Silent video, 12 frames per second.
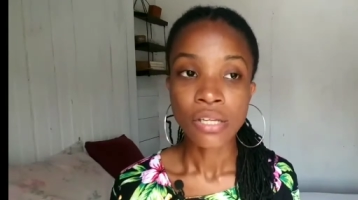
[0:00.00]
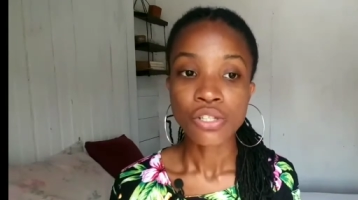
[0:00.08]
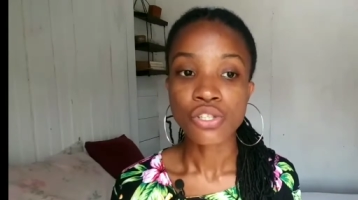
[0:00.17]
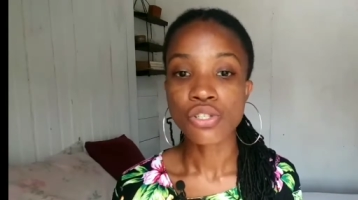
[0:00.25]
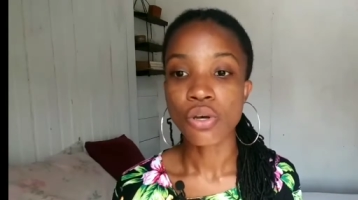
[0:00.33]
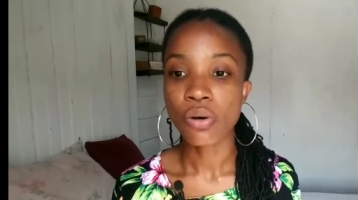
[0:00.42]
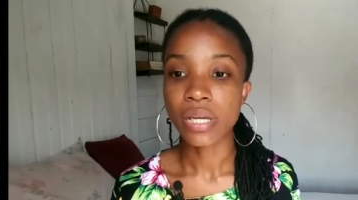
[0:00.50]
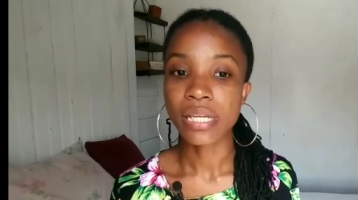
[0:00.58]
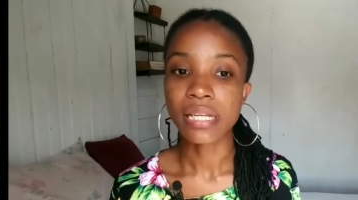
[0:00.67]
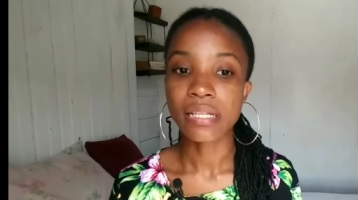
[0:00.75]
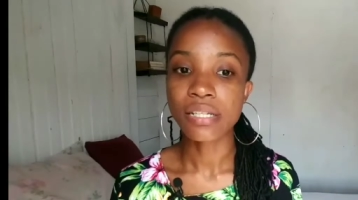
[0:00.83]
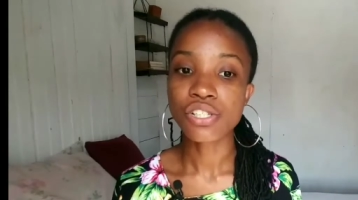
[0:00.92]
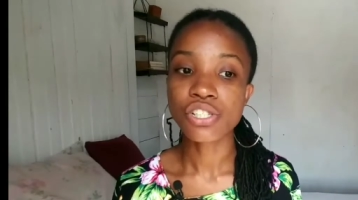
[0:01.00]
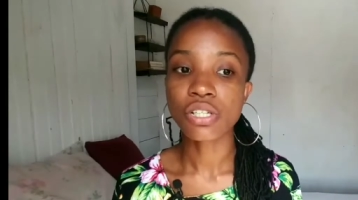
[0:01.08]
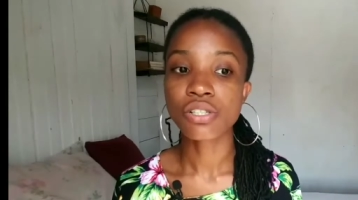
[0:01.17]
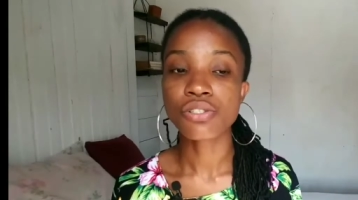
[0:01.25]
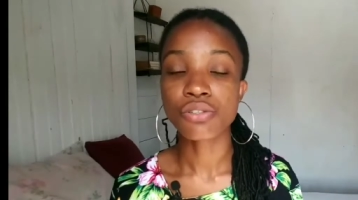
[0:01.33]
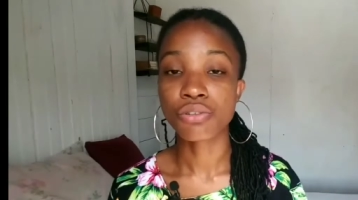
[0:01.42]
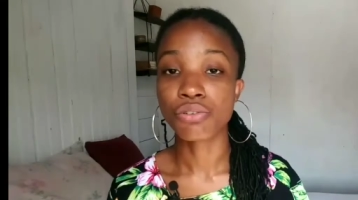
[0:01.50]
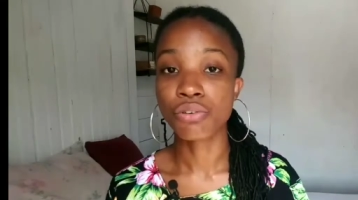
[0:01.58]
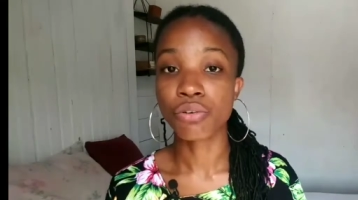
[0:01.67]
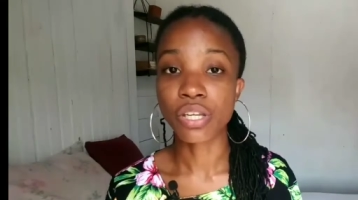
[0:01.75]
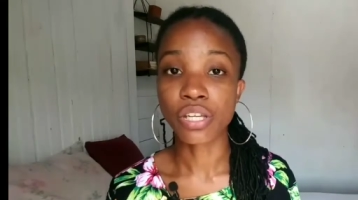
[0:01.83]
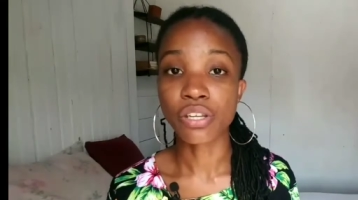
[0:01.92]
So, in addition to
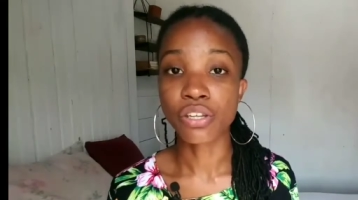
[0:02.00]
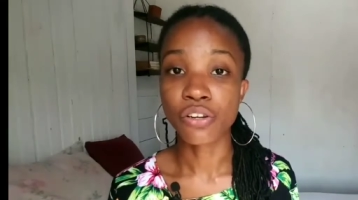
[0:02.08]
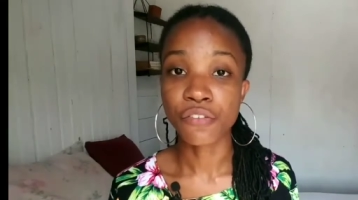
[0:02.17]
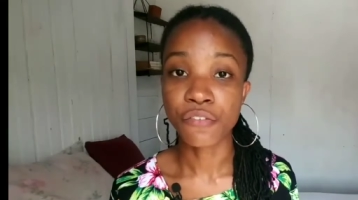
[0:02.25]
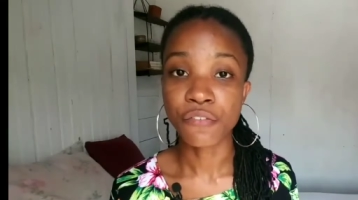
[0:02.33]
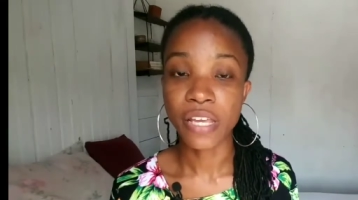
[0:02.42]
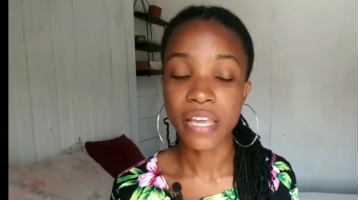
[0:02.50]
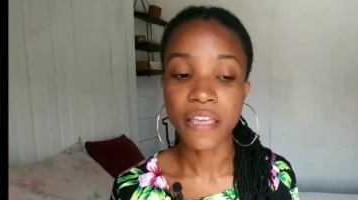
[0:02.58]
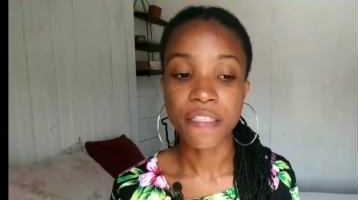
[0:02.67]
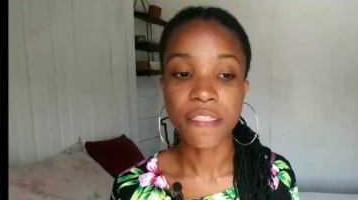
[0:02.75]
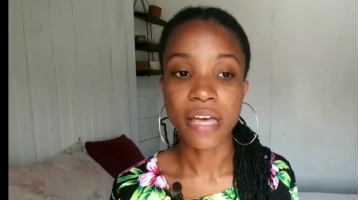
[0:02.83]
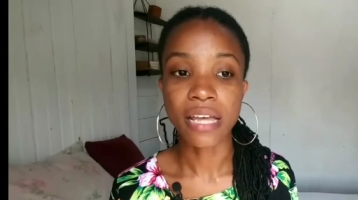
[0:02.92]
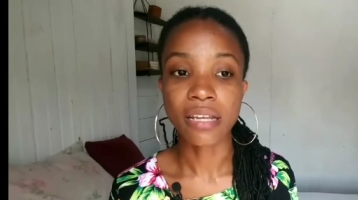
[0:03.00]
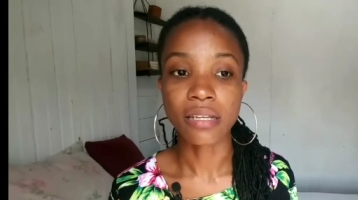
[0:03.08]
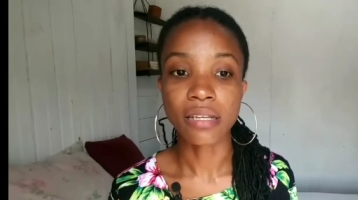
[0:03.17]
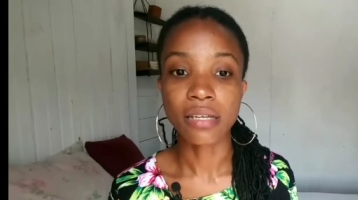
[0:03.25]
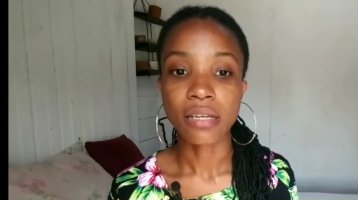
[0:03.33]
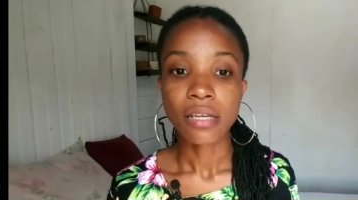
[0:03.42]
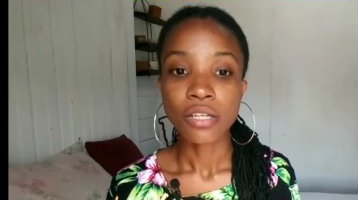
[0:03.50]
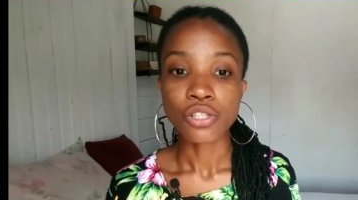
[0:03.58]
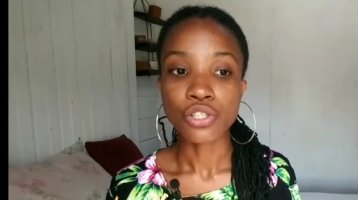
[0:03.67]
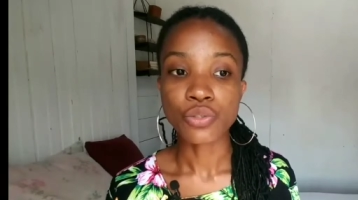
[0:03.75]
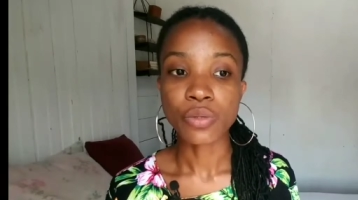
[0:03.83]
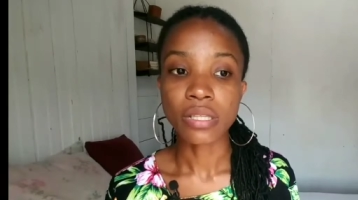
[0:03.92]
growing in your faith and
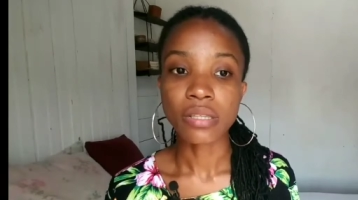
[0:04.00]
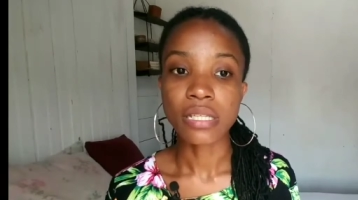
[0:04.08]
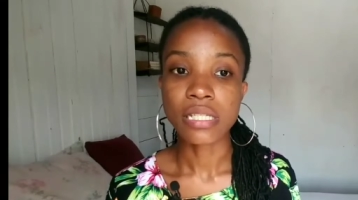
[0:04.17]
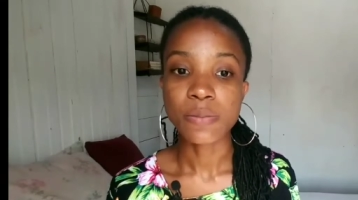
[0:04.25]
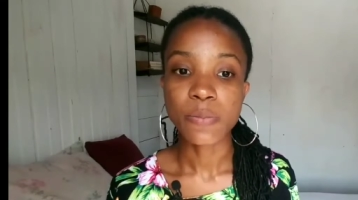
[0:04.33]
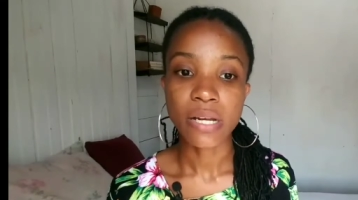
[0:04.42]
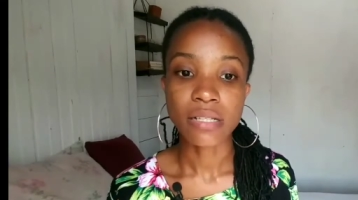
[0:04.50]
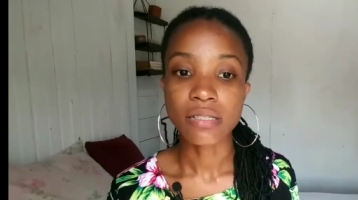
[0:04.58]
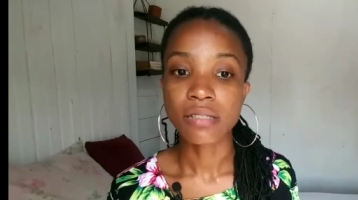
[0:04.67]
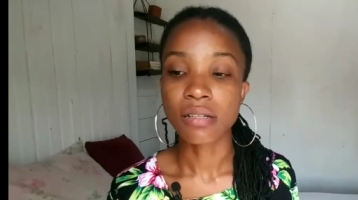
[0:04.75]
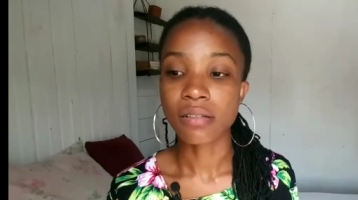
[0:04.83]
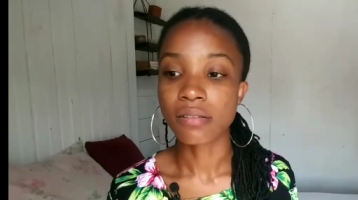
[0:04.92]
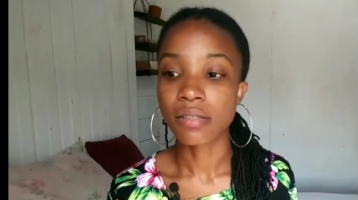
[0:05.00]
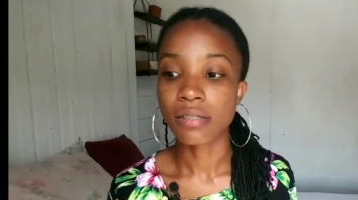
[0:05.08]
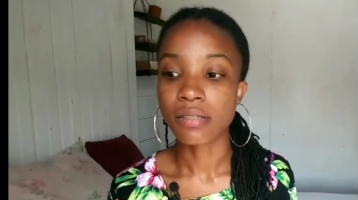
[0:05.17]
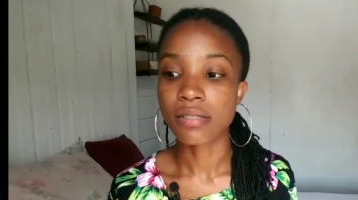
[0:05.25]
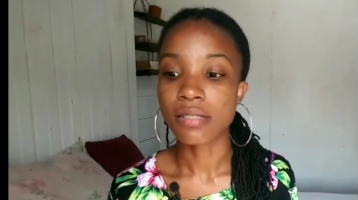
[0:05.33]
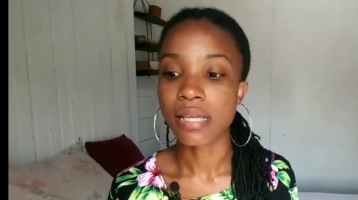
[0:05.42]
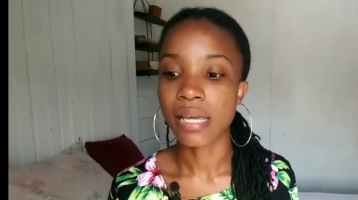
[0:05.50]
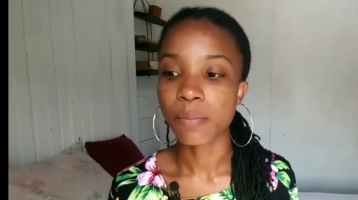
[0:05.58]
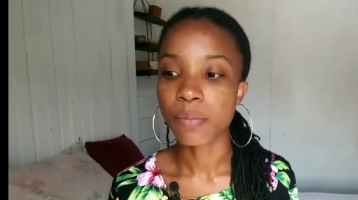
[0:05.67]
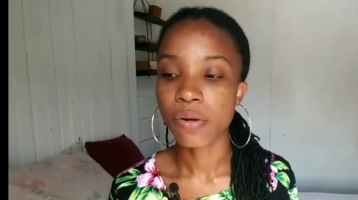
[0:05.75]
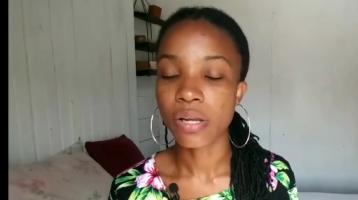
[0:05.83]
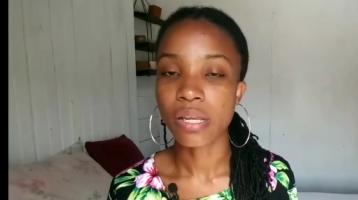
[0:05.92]
doing these practical things
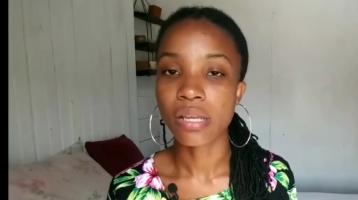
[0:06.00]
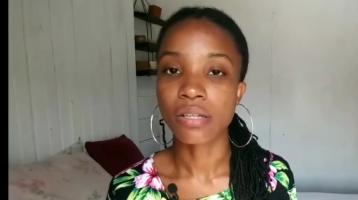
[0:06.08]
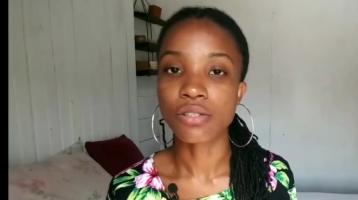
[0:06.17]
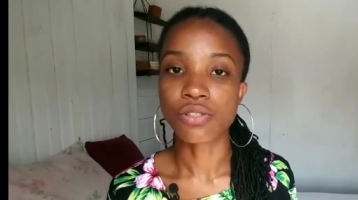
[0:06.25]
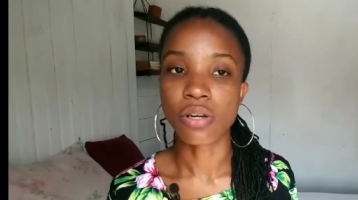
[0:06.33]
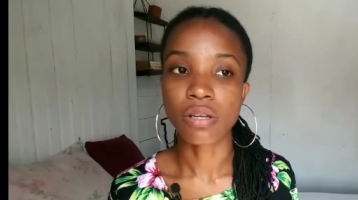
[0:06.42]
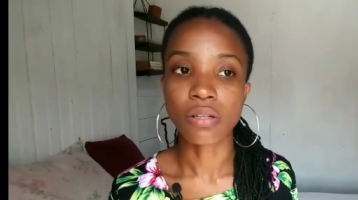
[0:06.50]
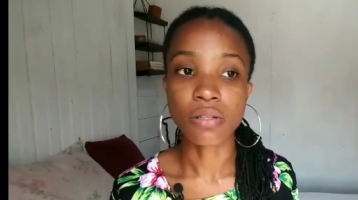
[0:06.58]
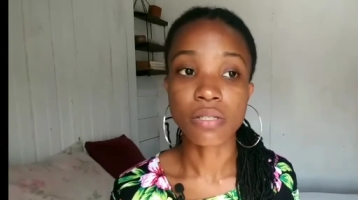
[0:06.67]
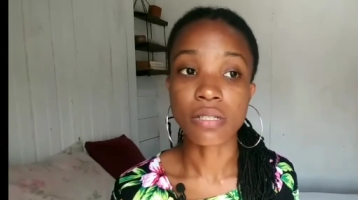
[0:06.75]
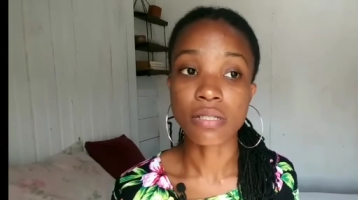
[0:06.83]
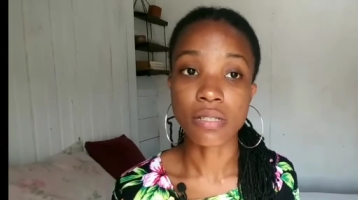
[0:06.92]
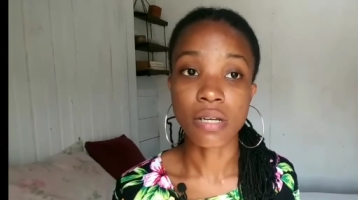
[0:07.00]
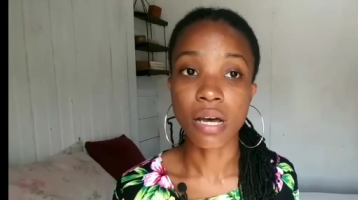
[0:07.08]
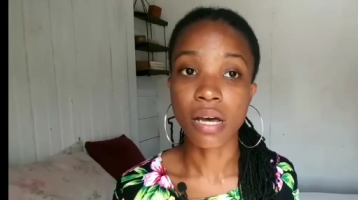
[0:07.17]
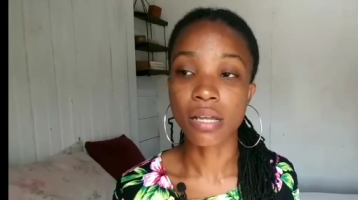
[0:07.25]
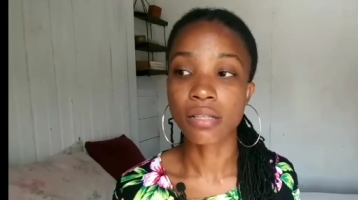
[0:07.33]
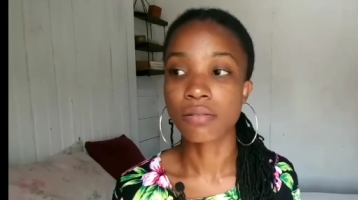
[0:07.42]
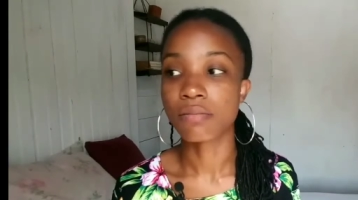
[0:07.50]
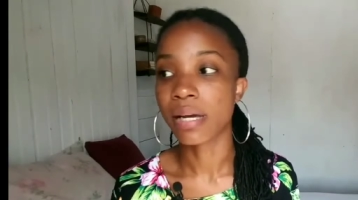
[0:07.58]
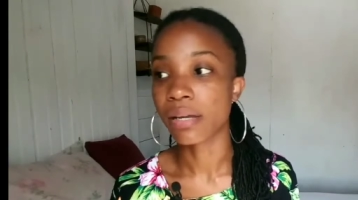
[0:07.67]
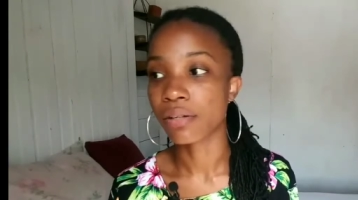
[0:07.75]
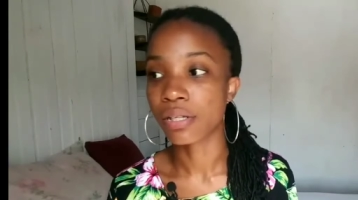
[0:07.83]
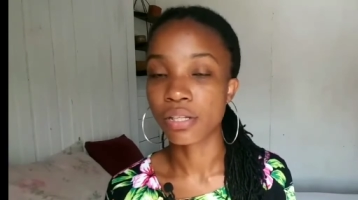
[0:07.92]
like praying and drawing closer to God
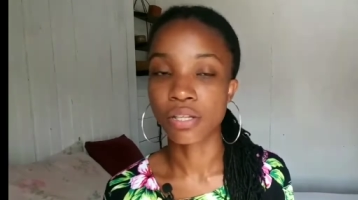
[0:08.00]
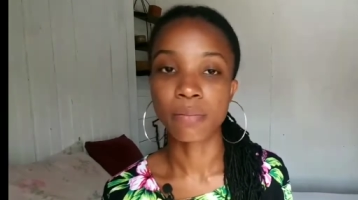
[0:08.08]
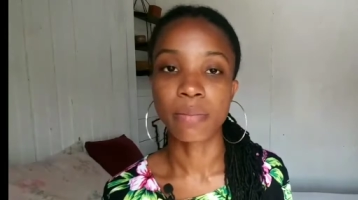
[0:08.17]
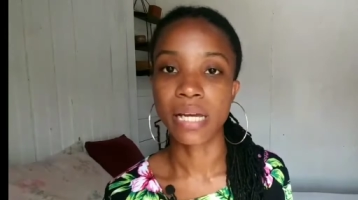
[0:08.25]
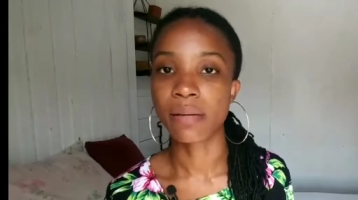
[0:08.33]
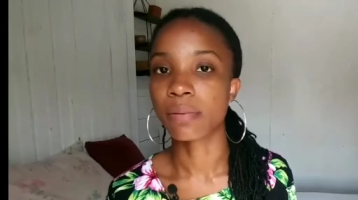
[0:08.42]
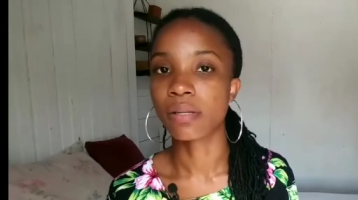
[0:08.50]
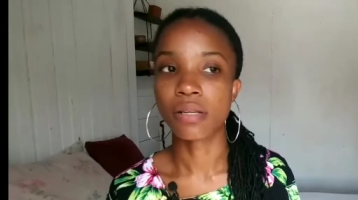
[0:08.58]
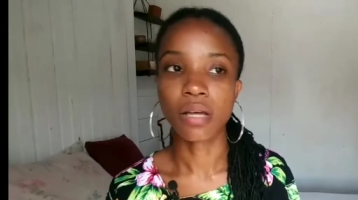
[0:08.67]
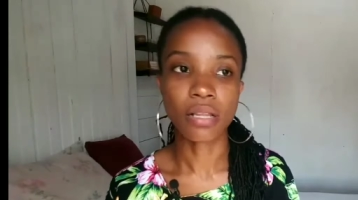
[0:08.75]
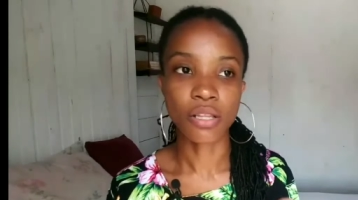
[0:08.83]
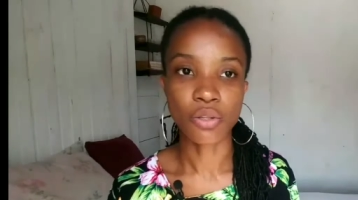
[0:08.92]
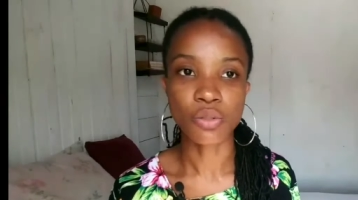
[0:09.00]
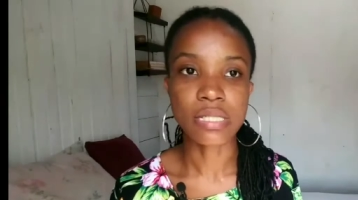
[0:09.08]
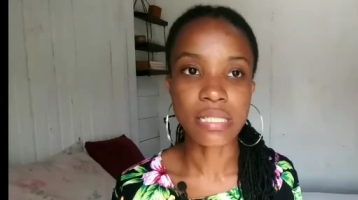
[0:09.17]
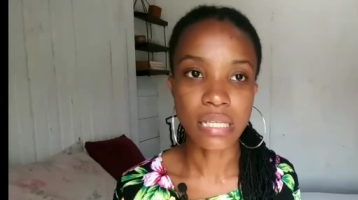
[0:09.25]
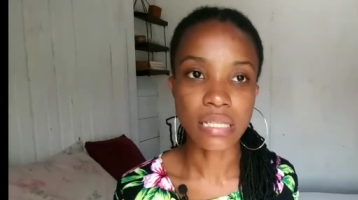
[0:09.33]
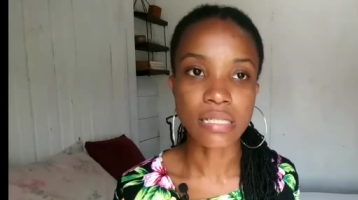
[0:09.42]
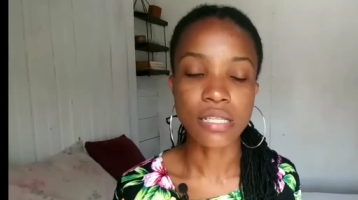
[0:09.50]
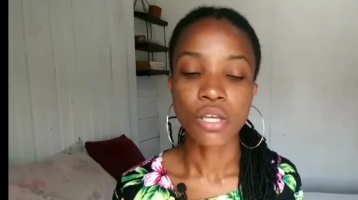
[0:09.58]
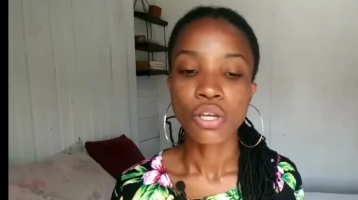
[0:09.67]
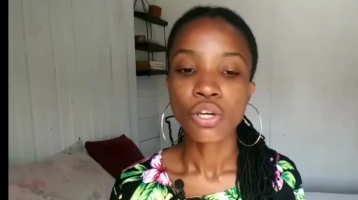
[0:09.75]
by reading your Bible and all of those things,